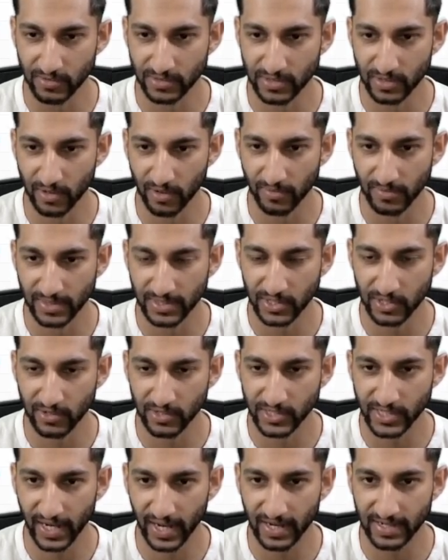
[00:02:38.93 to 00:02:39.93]
So there's a good
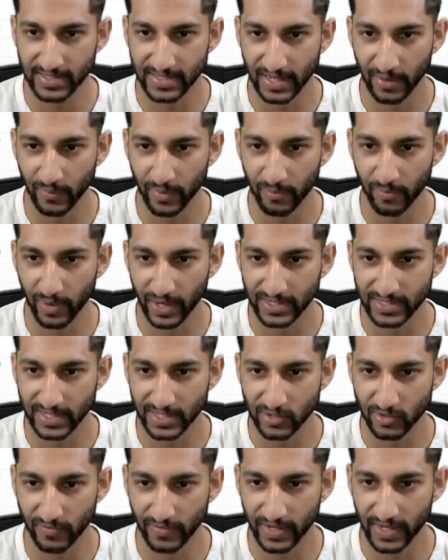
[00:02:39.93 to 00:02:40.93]
chance that when price
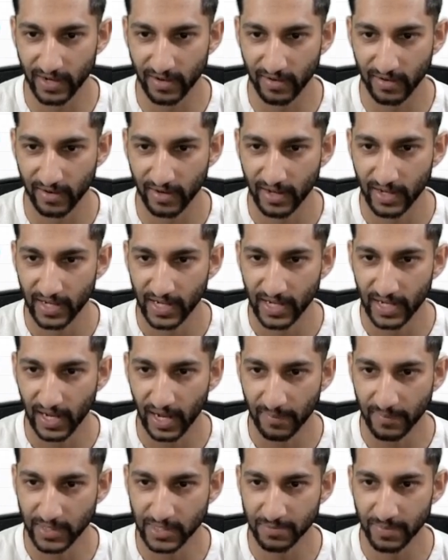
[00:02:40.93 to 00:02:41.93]
gets over here,
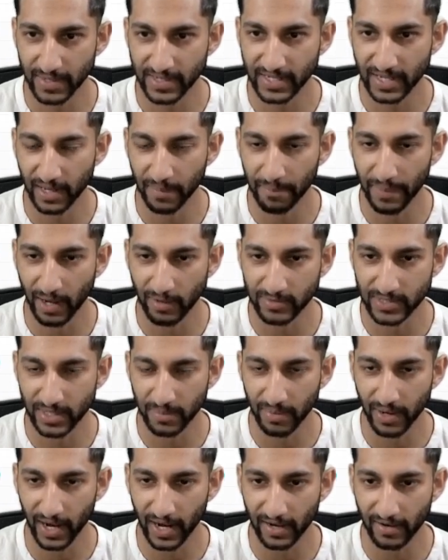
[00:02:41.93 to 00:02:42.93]
I'm expecting a bounce
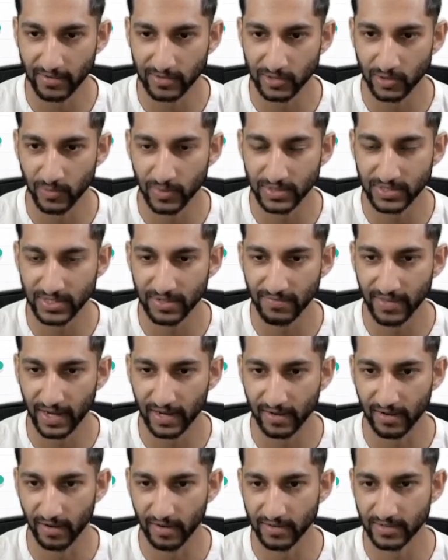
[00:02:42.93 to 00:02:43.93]
up higher. So we'll see if that
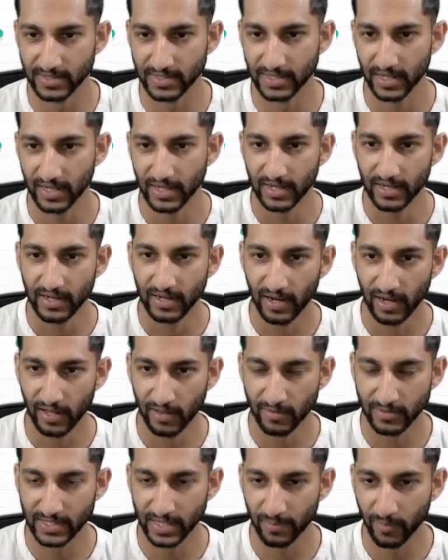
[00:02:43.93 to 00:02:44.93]
occurs.
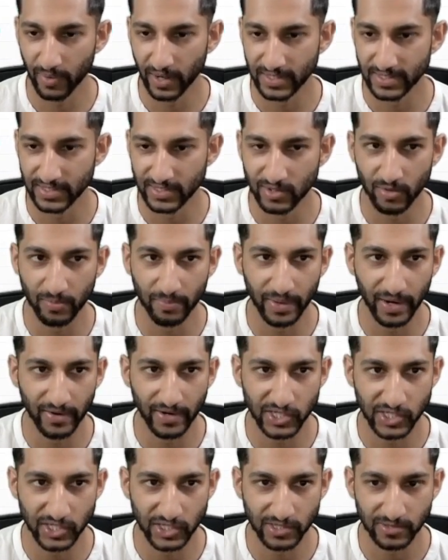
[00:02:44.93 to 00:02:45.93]
Looks like price is still
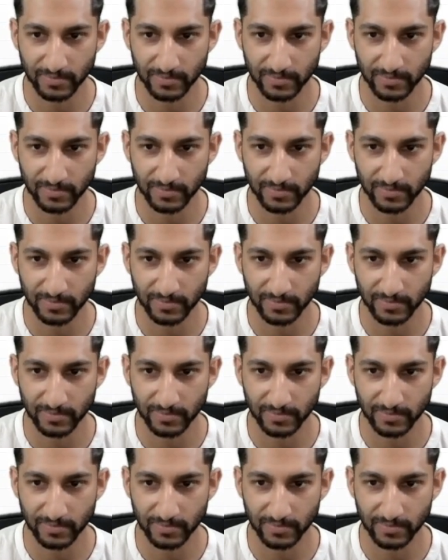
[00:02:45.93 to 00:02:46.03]
bearish.